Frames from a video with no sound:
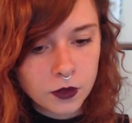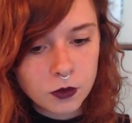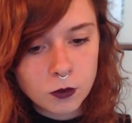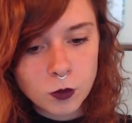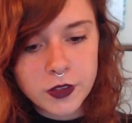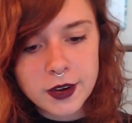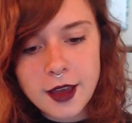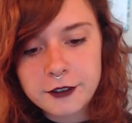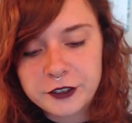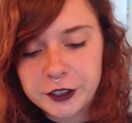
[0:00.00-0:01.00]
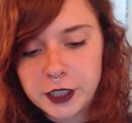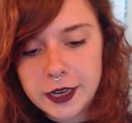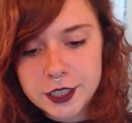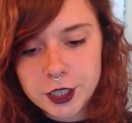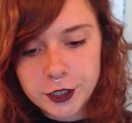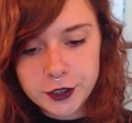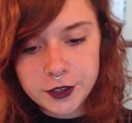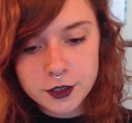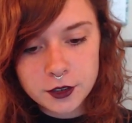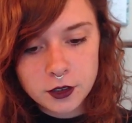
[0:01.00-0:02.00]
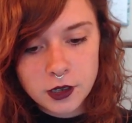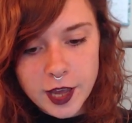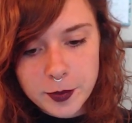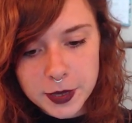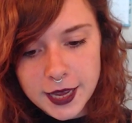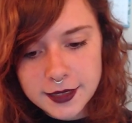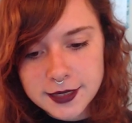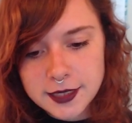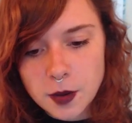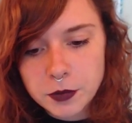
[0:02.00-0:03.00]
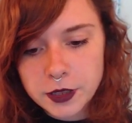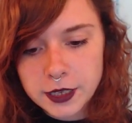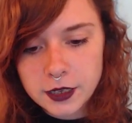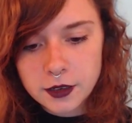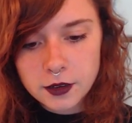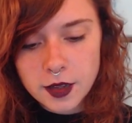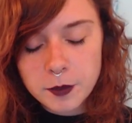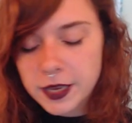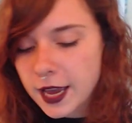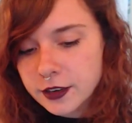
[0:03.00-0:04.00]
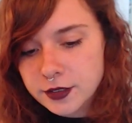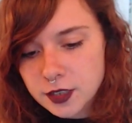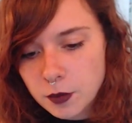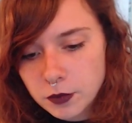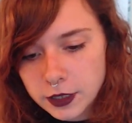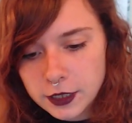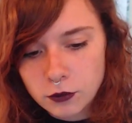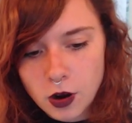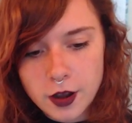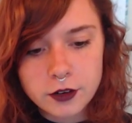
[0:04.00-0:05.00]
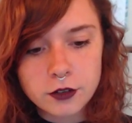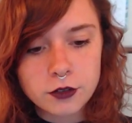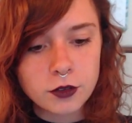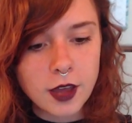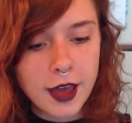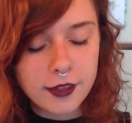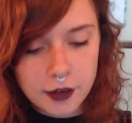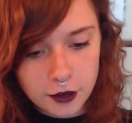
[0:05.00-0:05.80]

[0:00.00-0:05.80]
With an effort I turned and began a stumbling run through the heather.